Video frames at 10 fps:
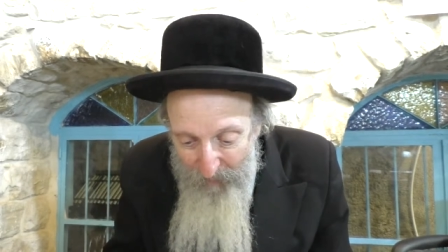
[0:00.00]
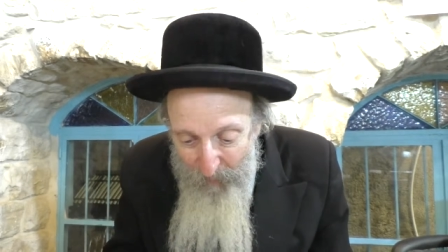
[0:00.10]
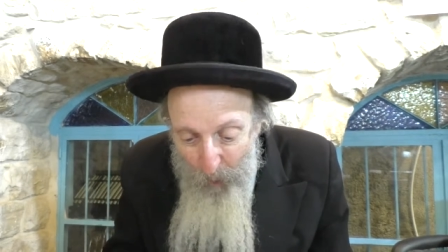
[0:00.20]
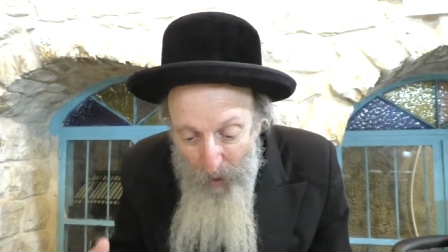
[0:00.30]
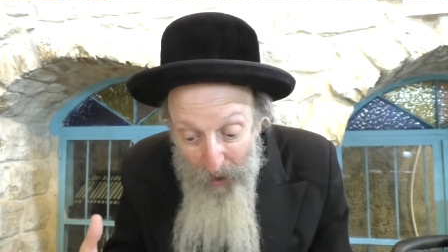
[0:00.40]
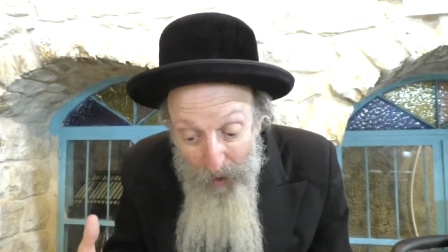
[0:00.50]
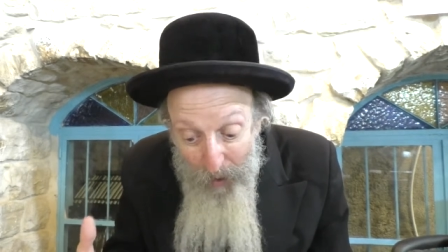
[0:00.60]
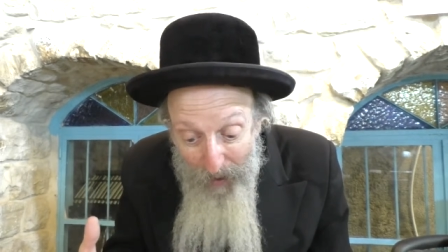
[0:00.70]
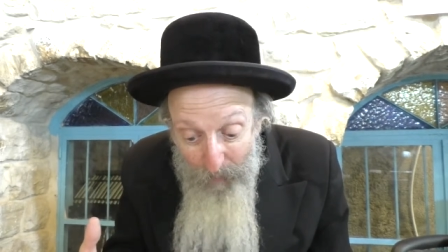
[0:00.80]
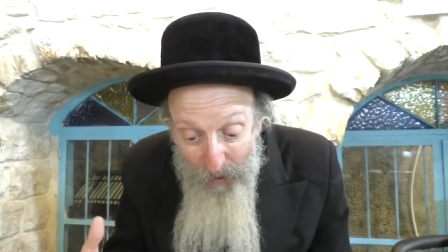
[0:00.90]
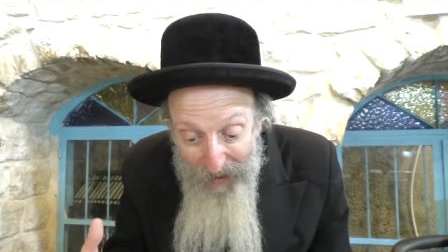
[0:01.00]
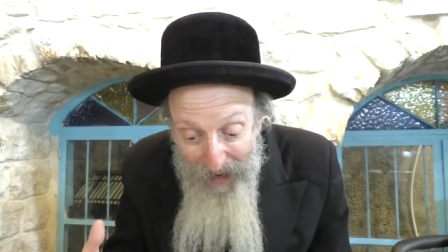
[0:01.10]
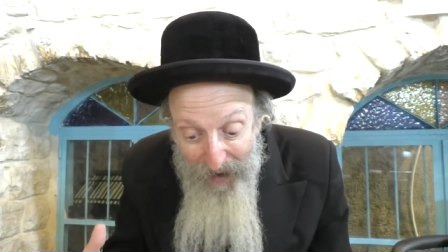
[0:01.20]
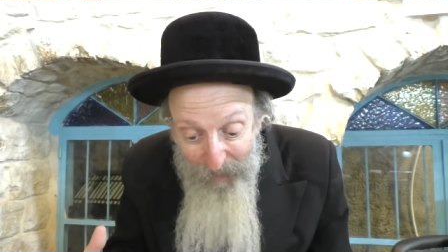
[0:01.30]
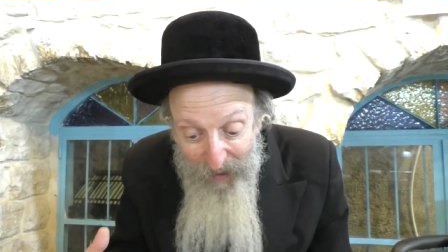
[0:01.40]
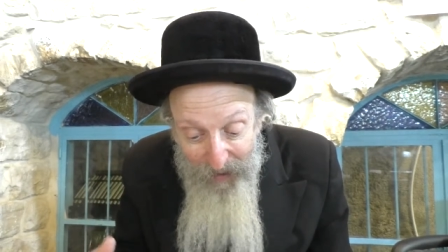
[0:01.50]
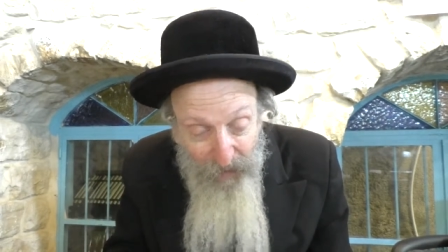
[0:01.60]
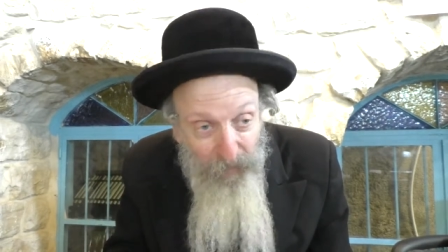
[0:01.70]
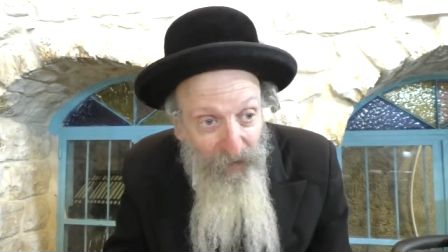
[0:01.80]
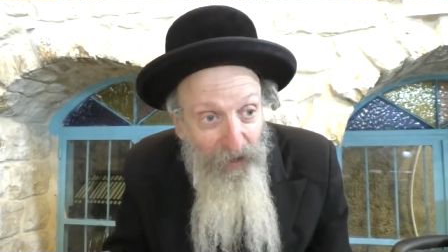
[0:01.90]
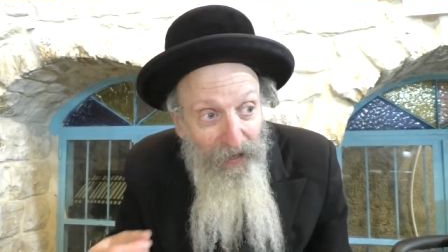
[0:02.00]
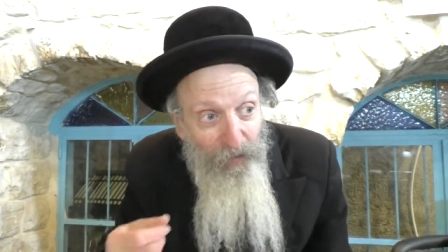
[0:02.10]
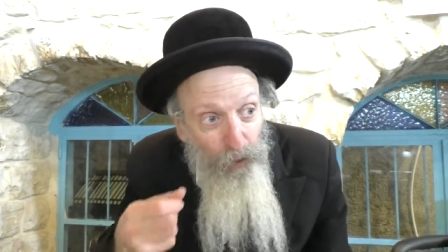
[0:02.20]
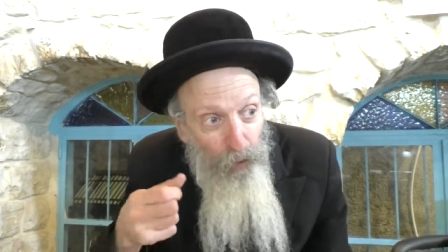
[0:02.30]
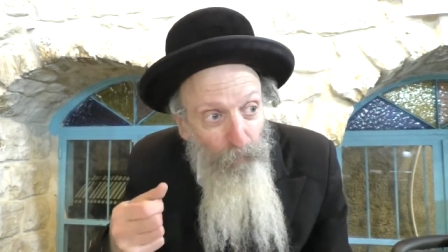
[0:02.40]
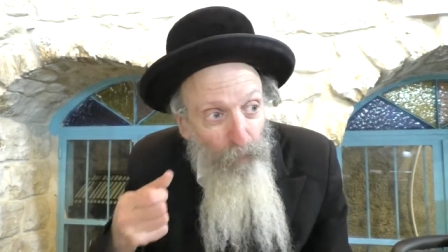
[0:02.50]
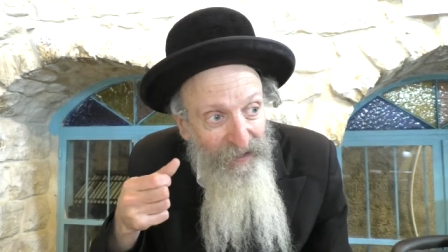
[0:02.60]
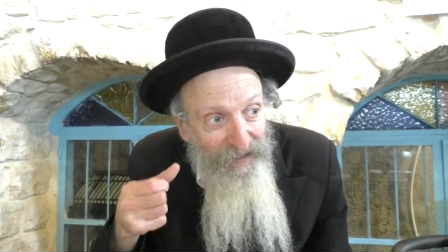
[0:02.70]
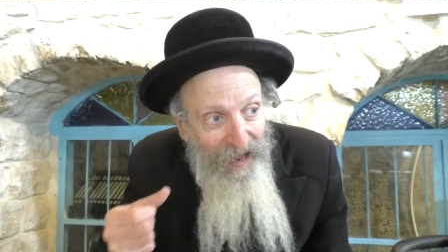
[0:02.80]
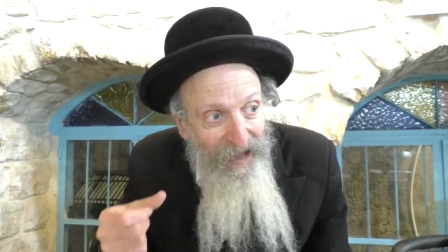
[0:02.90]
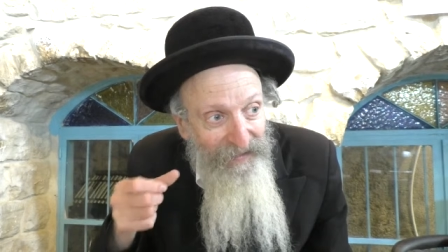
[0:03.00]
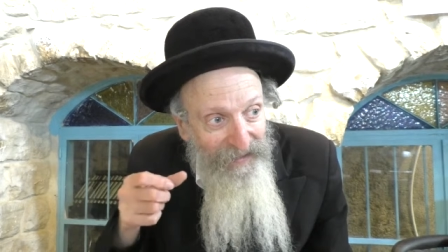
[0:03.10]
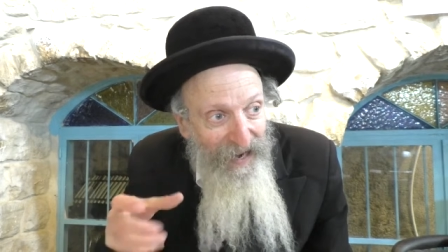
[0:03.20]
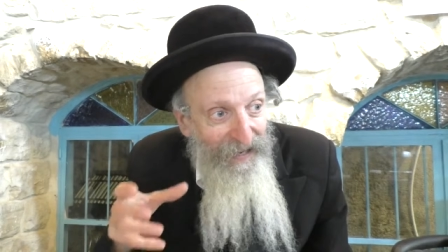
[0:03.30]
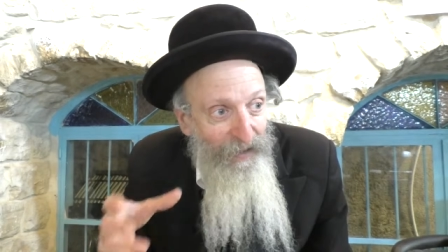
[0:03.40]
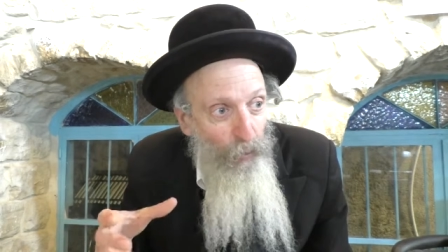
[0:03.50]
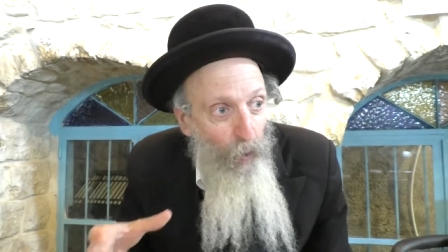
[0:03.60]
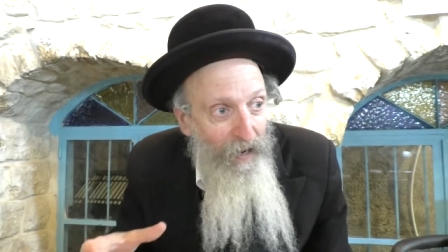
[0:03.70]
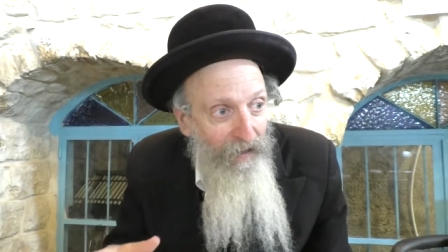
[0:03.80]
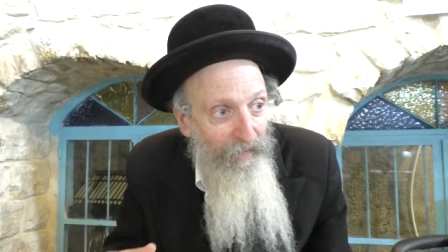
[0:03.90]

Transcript: The loy on anei, I mean, a gift, and the, and the goof was not standing in the way.